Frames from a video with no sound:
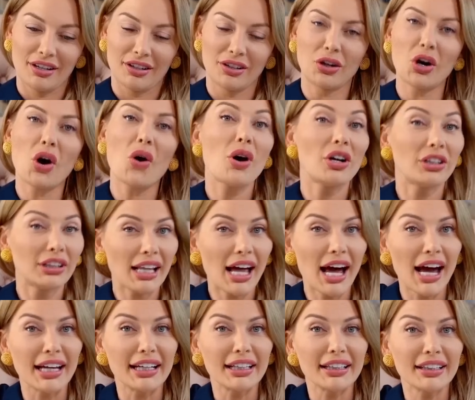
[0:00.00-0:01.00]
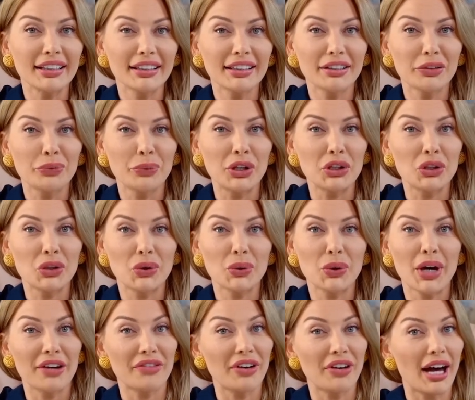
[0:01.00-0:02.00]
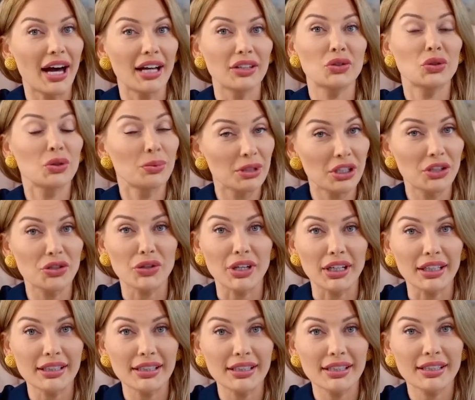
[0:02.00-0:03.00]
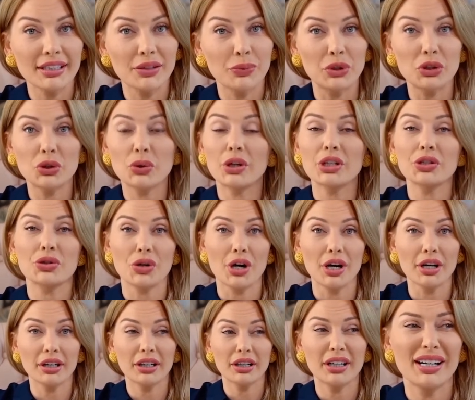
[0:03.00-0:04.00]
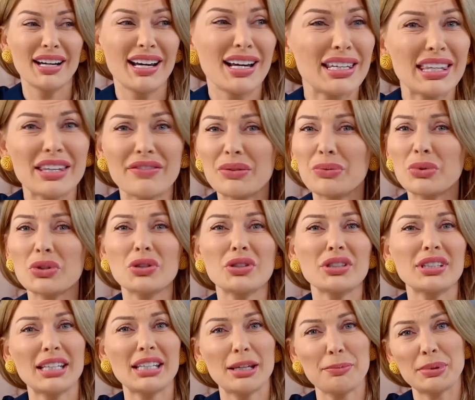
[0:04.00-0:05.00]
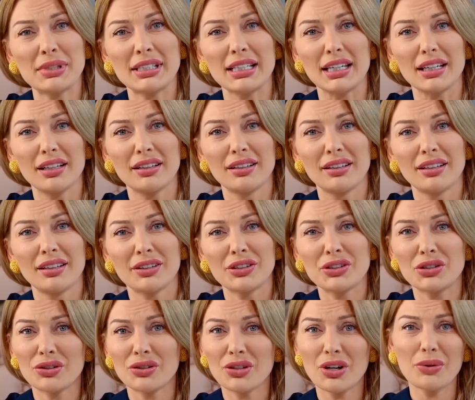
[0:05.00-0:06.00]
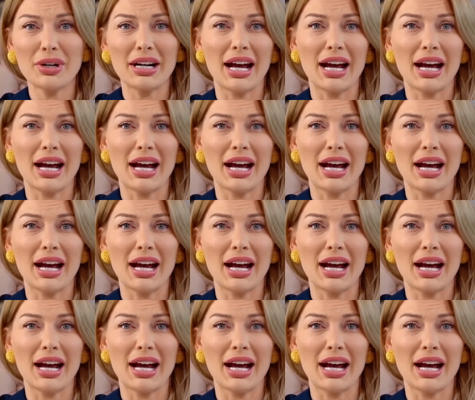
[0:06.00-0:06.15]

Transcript: go online when you have had too many drinks, when you are drunk, even when you're tipsy, because you know what